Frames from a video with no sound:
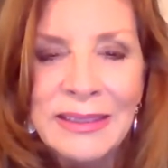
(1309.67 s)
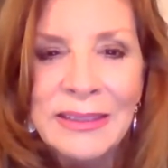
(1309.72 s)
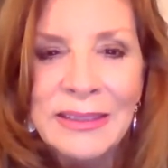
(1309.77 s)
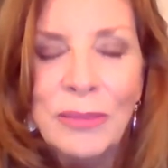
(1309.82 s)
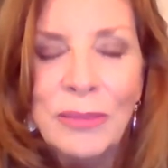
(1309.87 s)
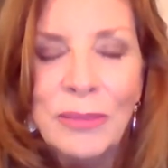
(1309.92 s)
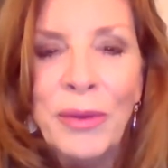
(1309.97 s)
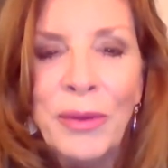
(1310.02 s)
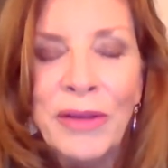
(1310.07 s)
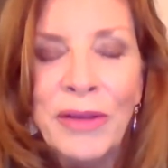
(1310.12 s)

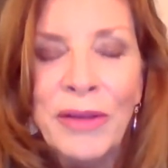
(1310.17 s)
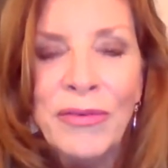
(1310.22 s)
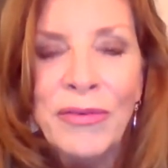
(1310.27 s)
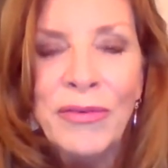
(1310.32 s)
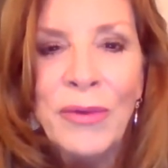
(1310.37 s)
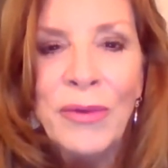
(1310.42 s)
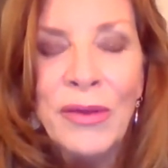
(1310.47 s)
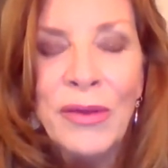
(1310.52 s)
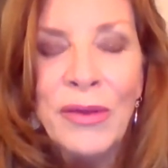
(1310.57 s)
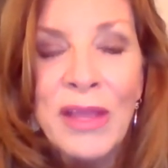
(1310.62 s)
to bring
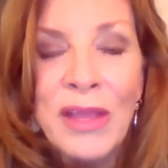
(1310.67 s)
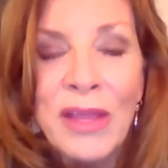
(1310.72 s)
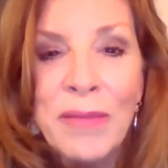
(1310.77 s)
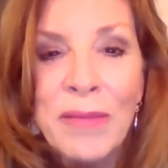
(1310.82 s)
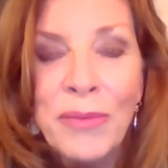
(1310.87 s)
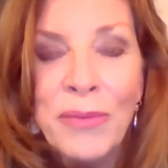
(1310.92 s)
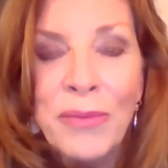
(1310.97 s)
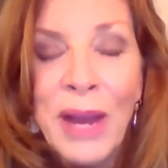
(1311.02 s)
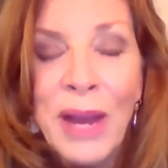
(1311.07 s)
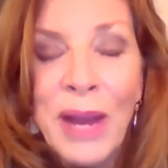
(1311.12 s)
forth
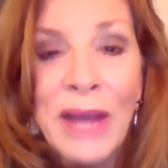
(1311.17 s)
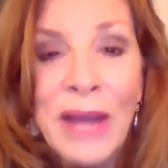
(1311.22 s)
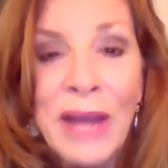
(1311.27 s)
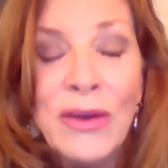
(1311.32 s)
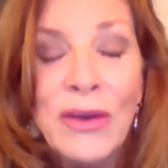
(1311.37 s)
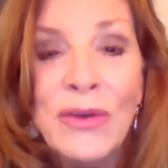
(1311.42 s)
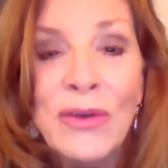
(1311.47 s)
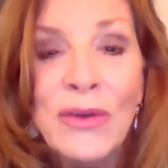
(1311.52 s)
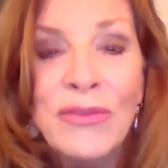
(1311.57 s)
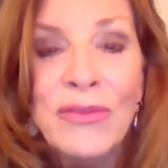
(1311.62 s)
brand
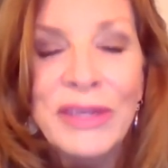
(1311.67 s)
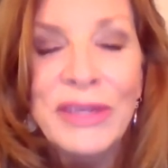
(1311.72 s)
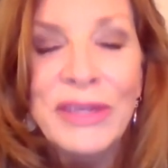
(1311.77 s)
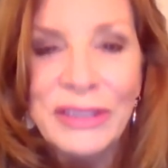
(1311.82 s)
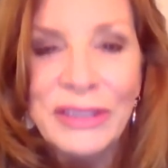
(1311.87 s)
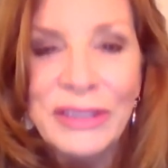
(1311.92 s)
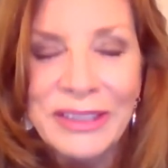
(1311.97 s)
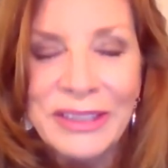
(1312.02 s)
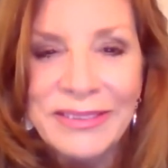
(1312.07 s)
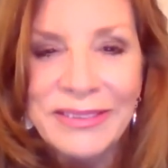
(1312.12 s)
new
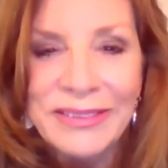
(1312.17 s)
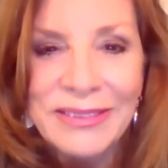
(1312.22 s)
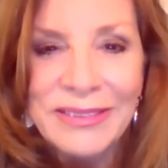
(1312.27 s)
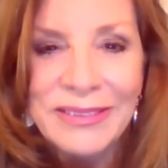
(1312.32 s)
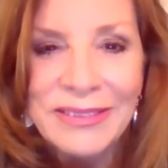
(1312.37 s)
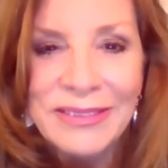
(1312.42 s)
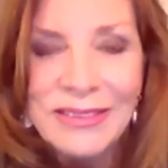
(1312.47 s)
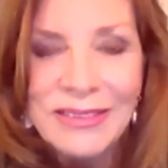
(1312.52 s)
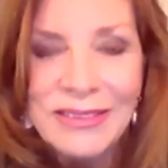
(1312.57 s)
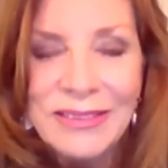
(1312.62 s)

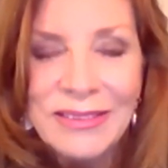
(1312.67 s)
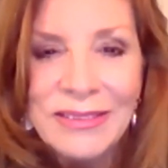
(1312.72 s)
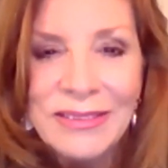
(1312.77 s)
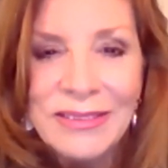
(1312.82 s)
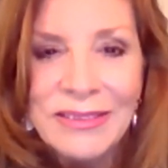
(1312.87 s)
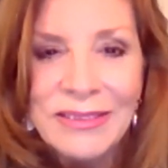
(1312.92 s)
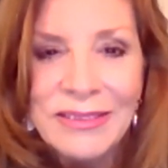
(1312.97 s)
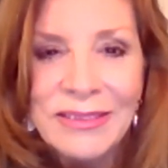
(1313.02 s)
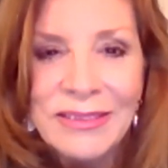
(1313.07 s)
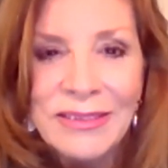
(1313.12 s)

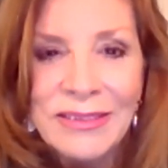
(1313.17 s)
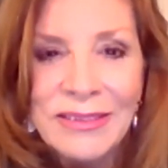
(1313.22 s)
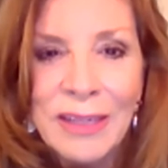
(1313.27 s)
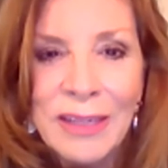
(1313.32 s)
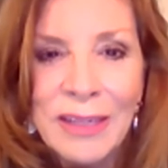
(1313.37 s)
vision.